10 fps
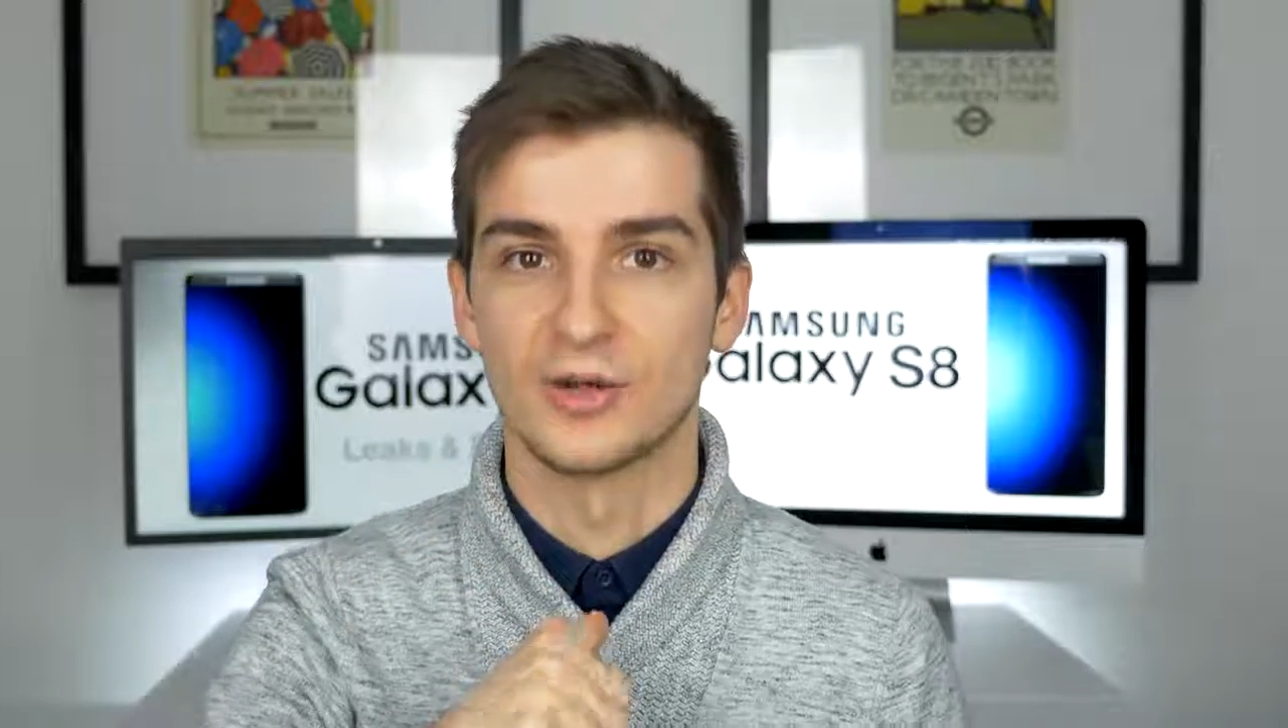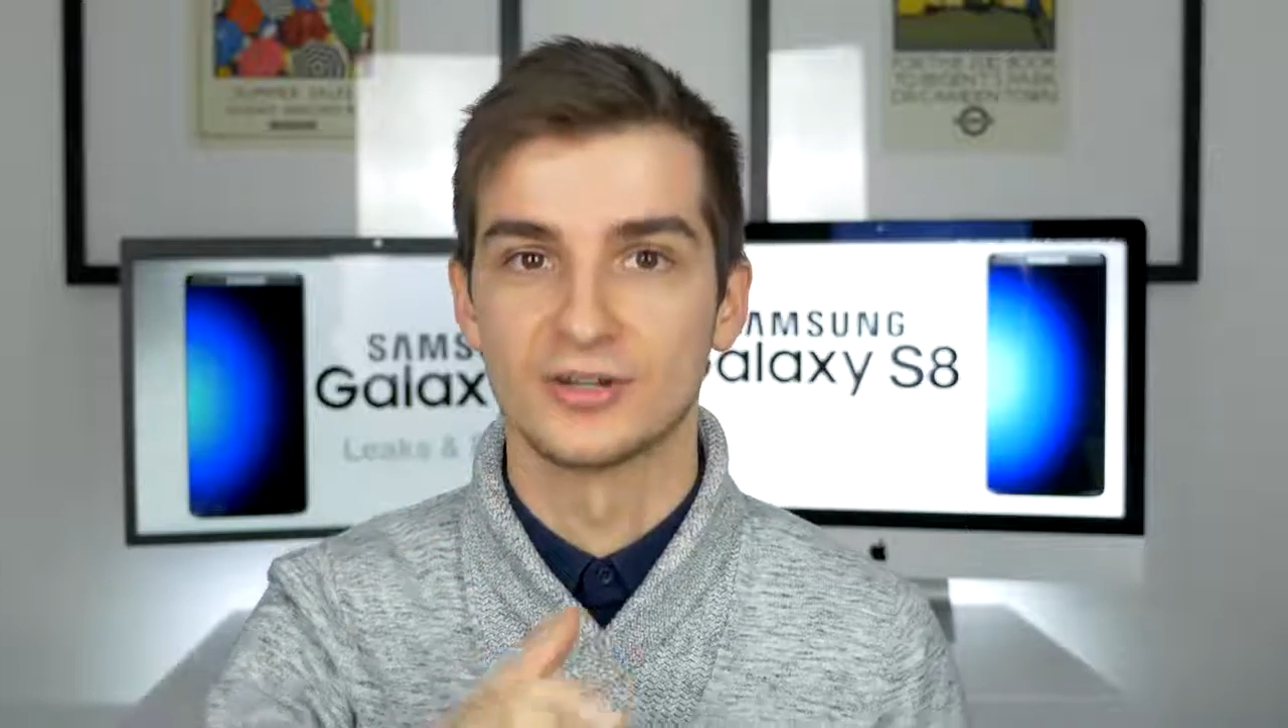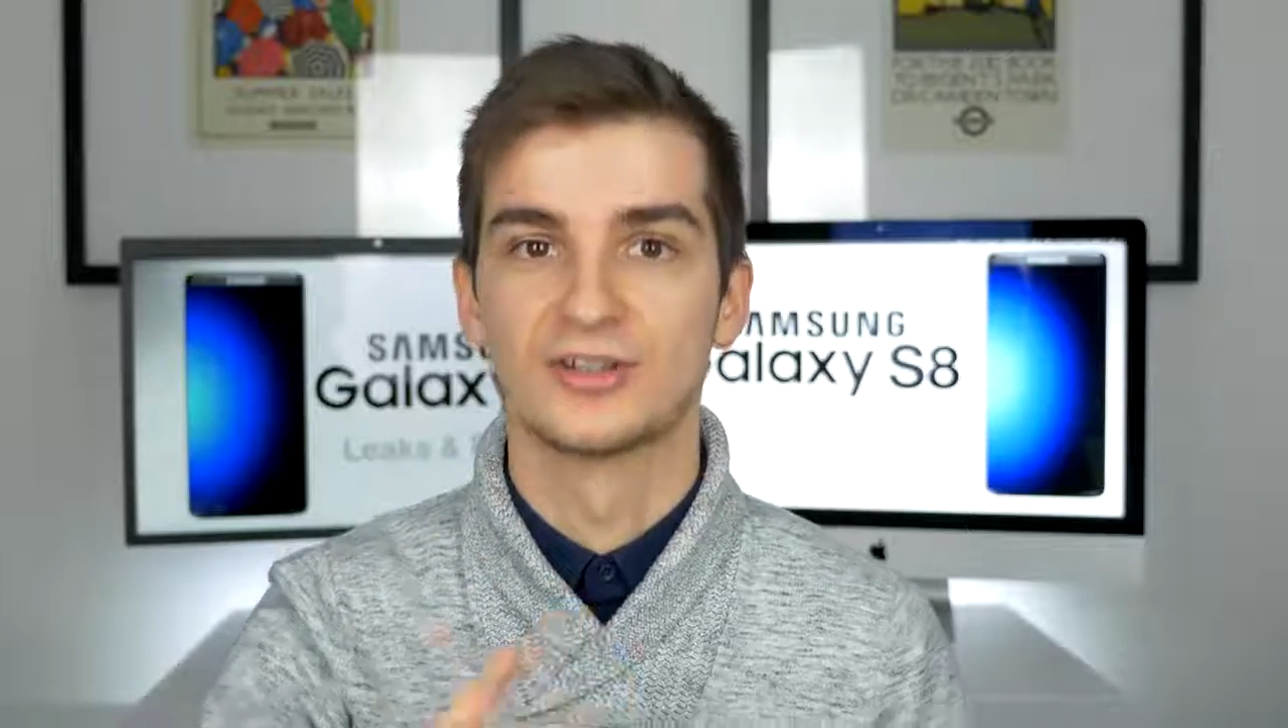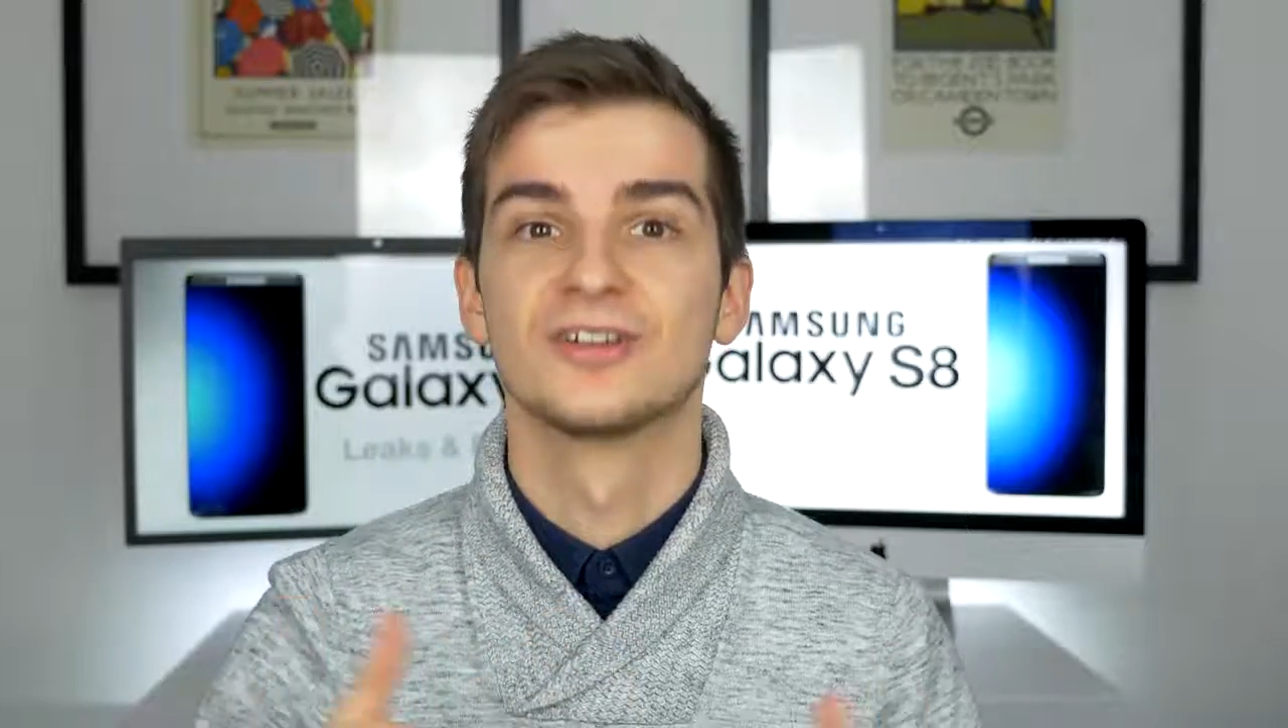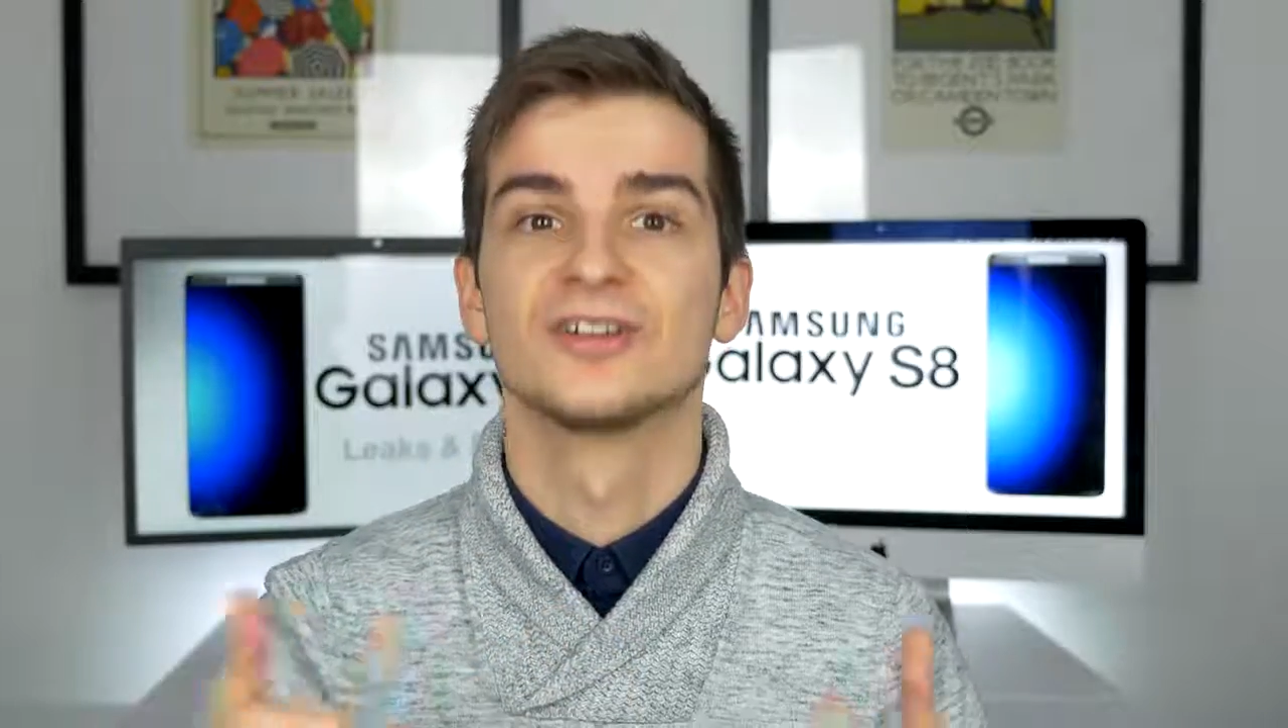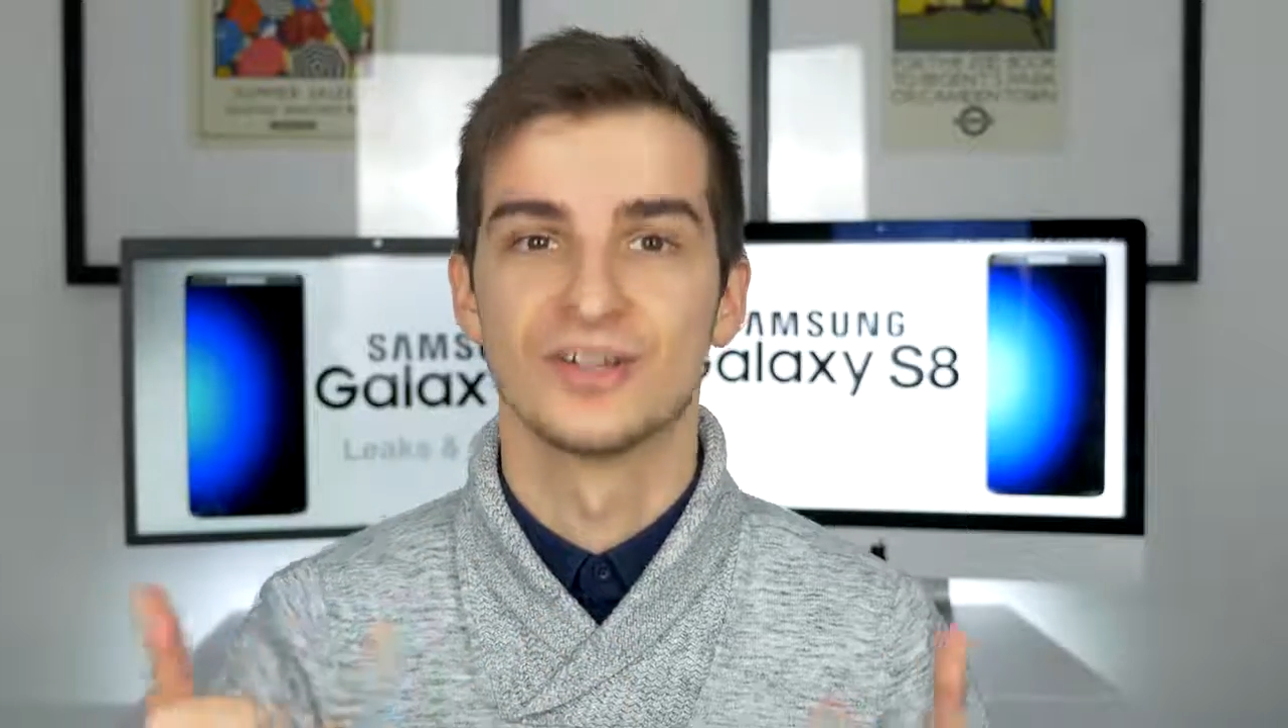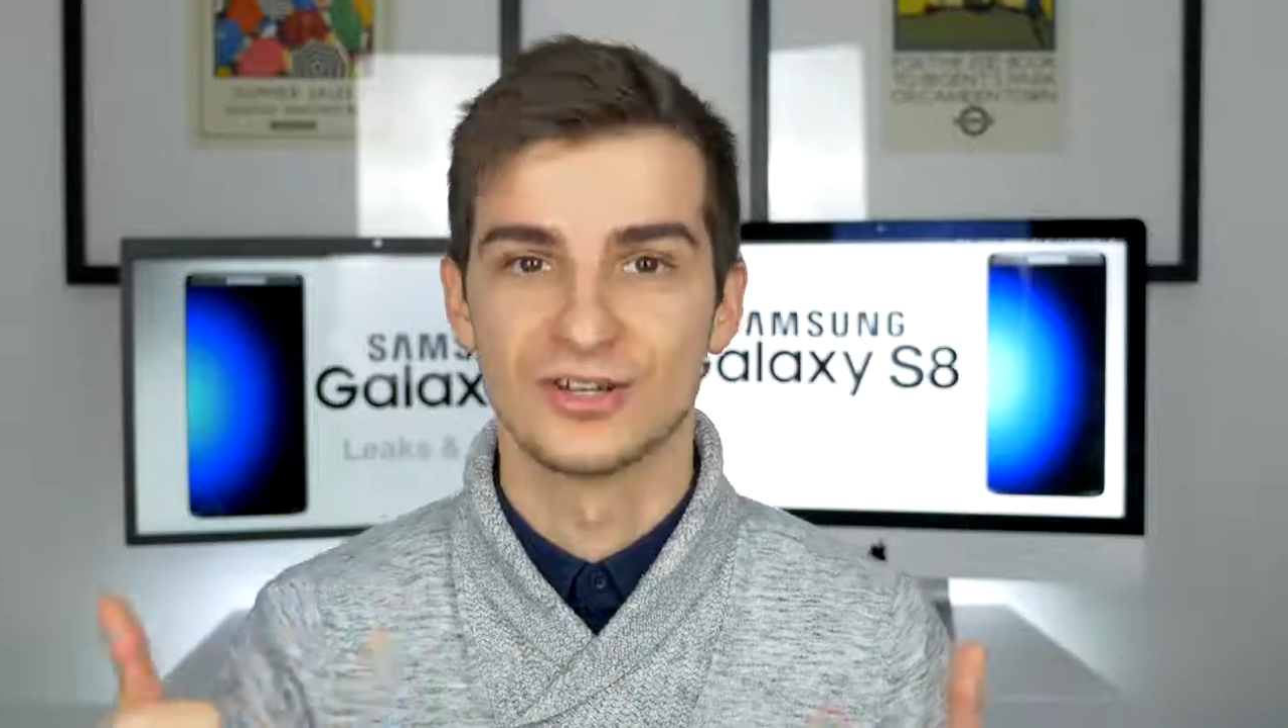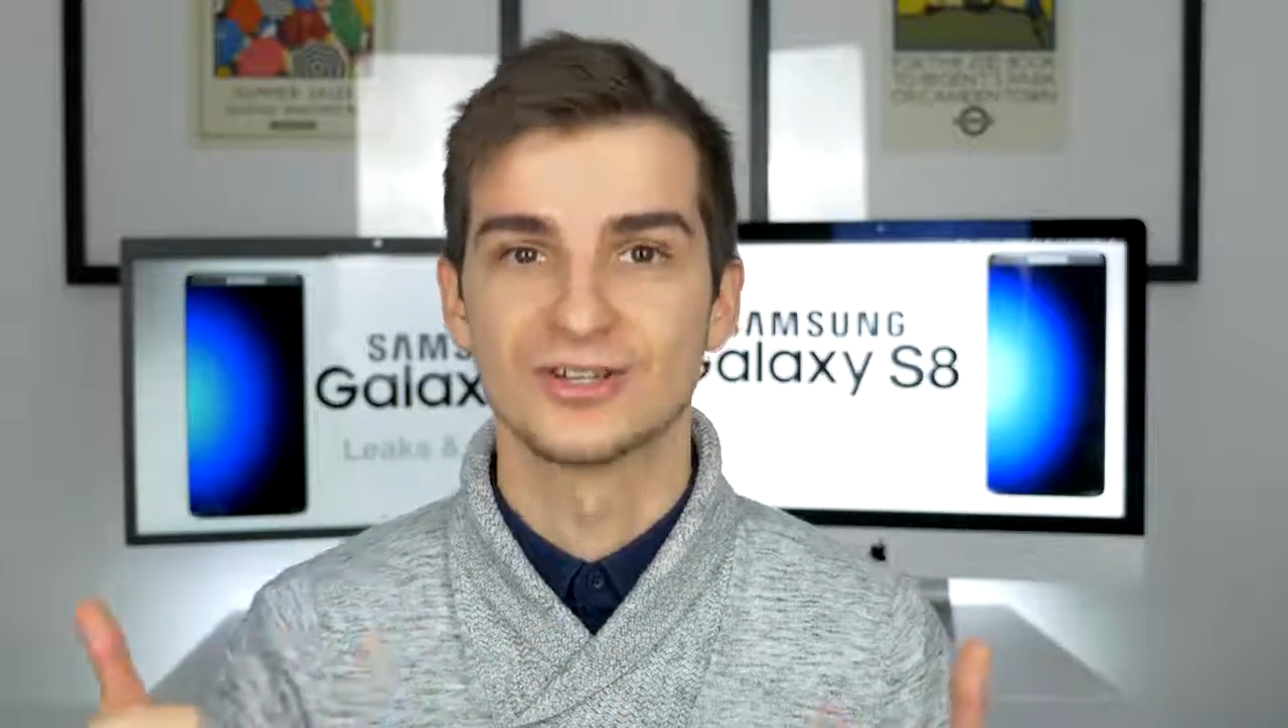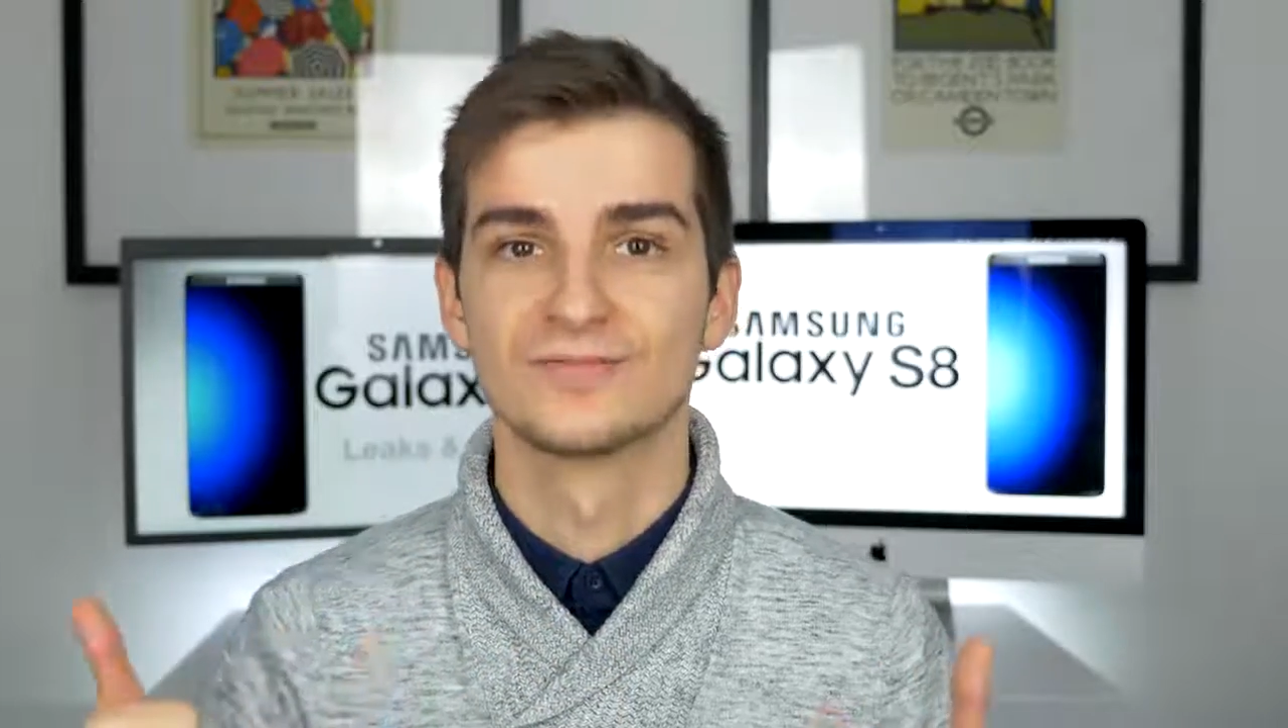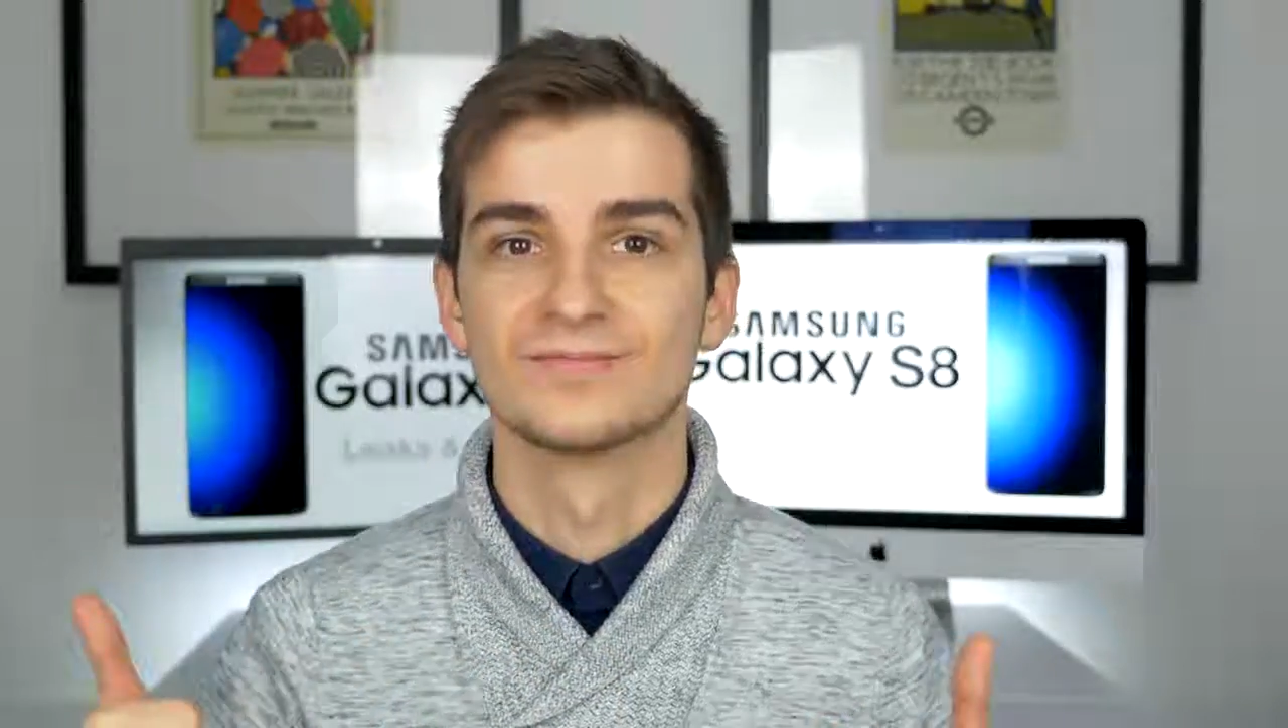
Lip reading: out. Cheers.